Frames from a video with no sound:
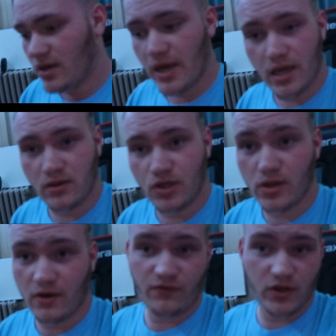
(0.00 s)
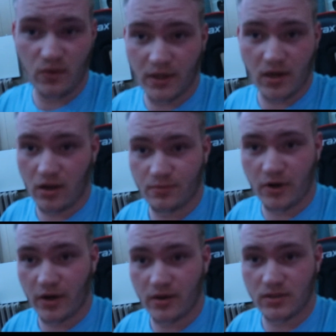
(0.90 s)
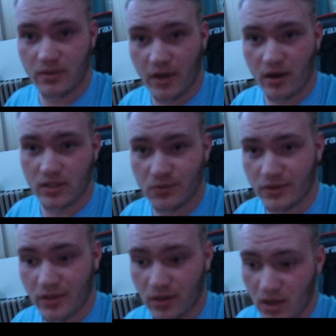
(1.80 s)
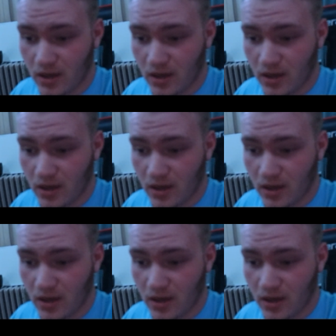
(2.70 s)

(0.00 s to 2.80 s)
And you get a free $20 part, to be honest with you.